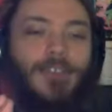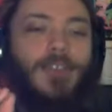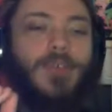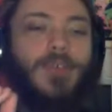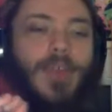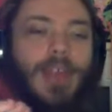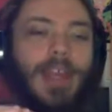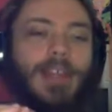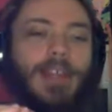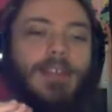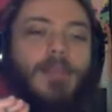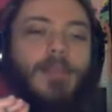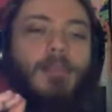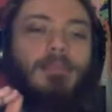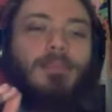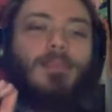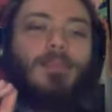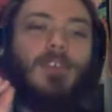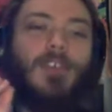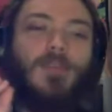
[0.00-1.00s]
grade
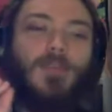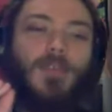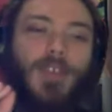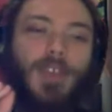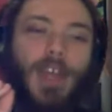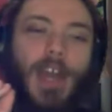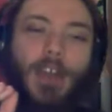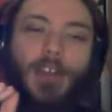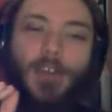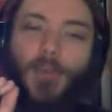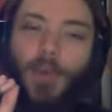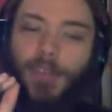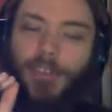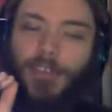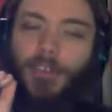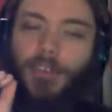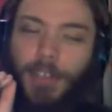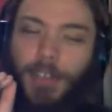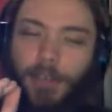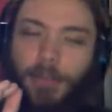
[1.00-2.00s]
is for the guy who wants a
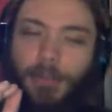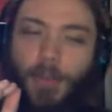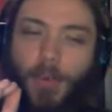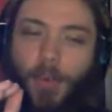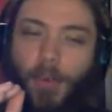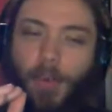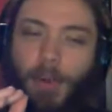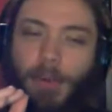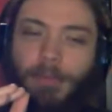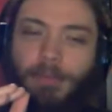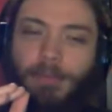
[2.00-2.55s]
little more,